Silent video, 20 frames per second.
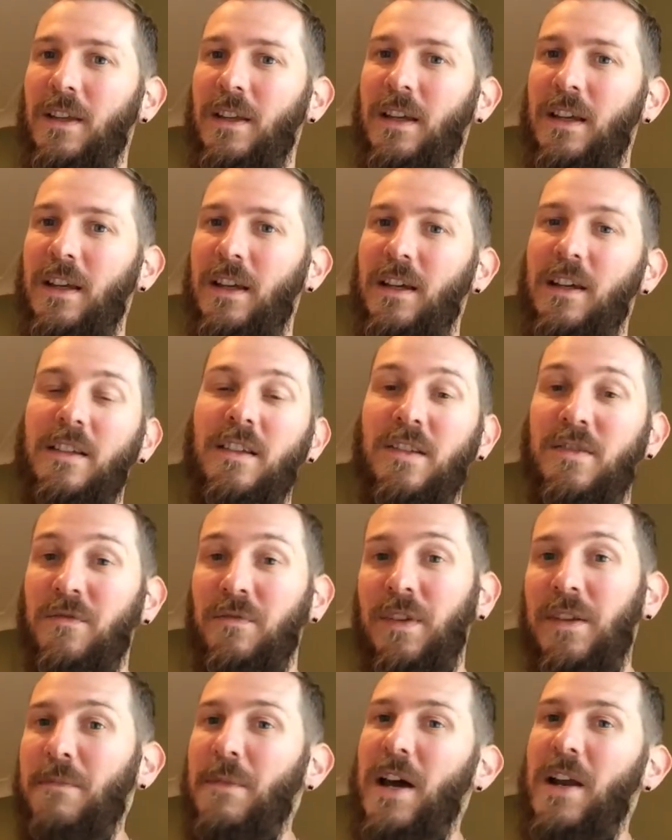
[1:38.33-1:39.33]
It doesn't
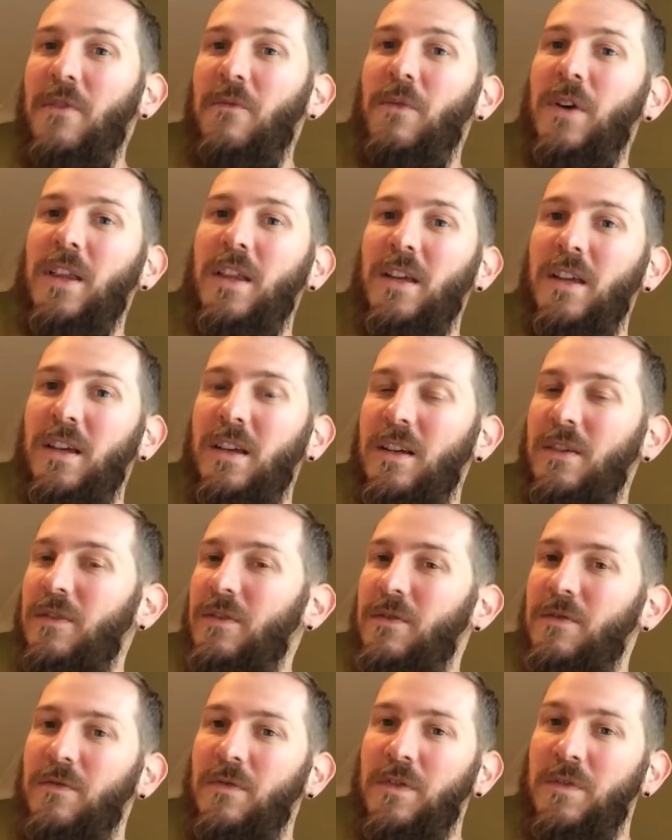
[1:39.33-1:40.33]
really matter whether
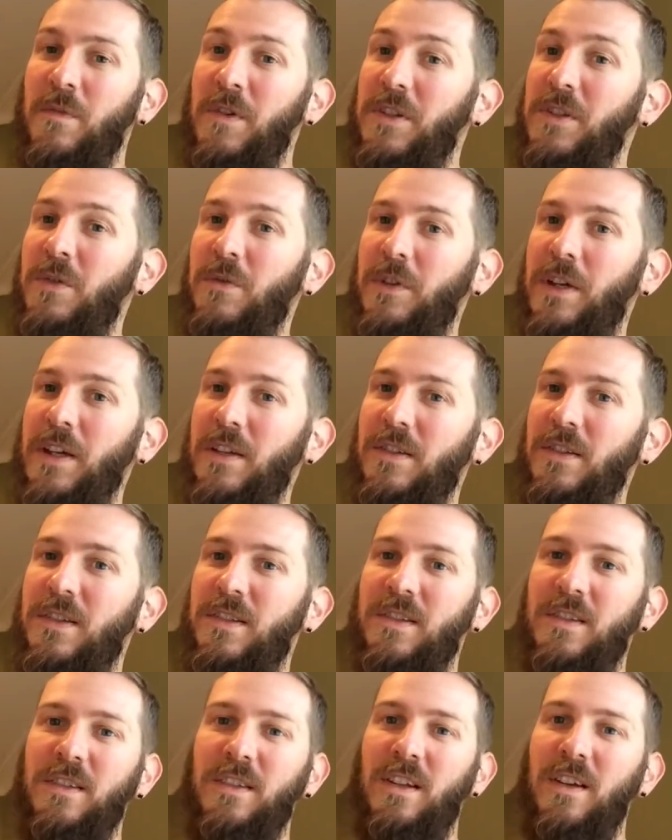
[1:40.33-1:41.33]
we're talking
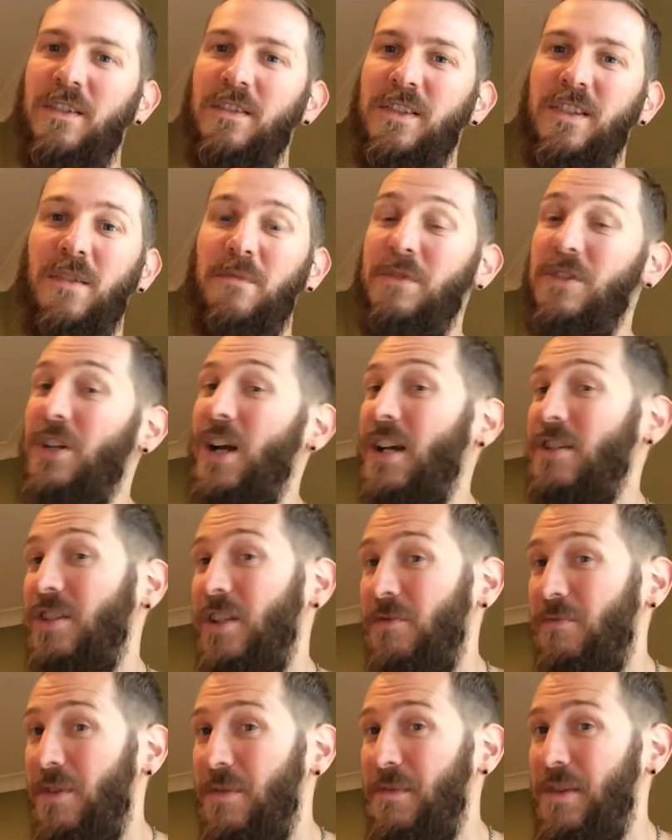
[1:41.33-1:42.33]
just some
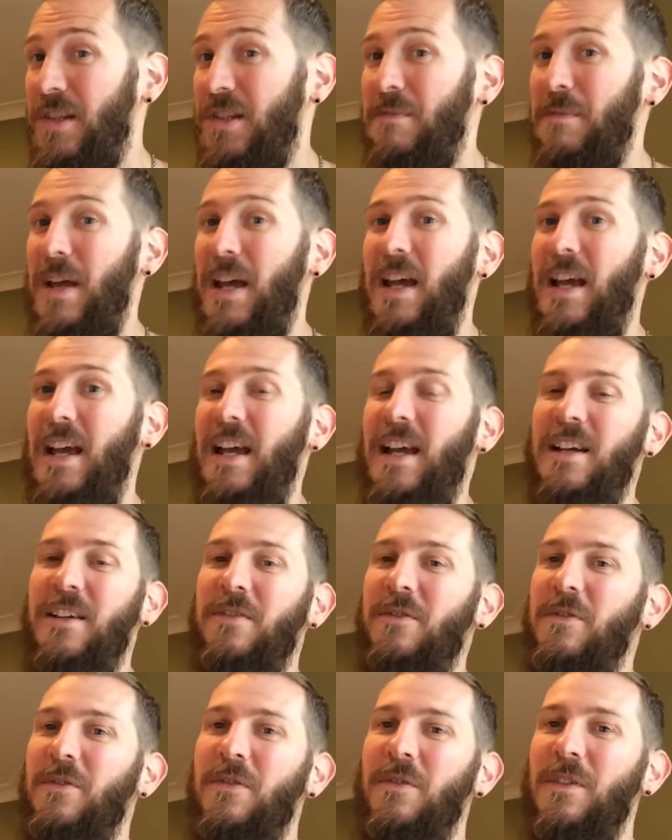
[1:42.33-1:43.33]
trashy women's mag
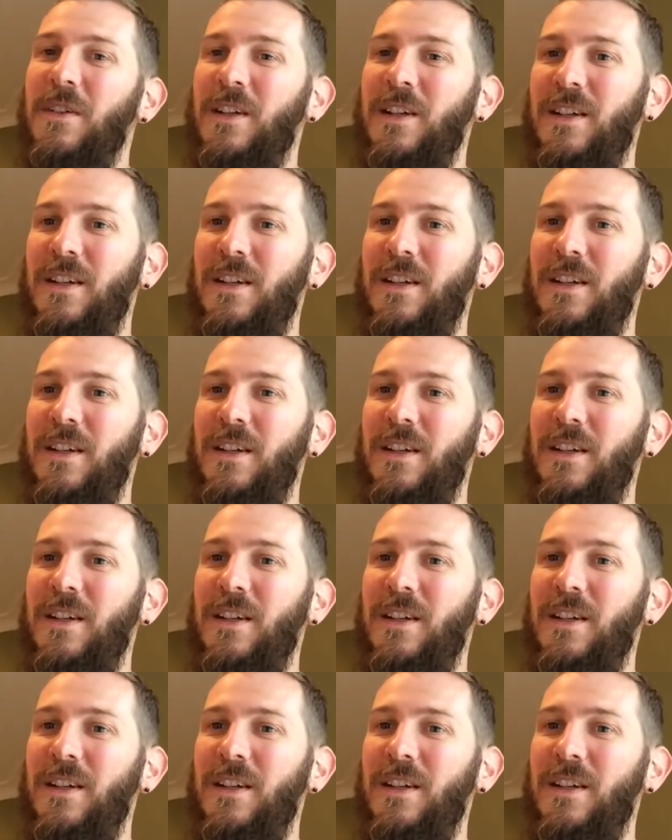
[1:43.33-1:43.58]
or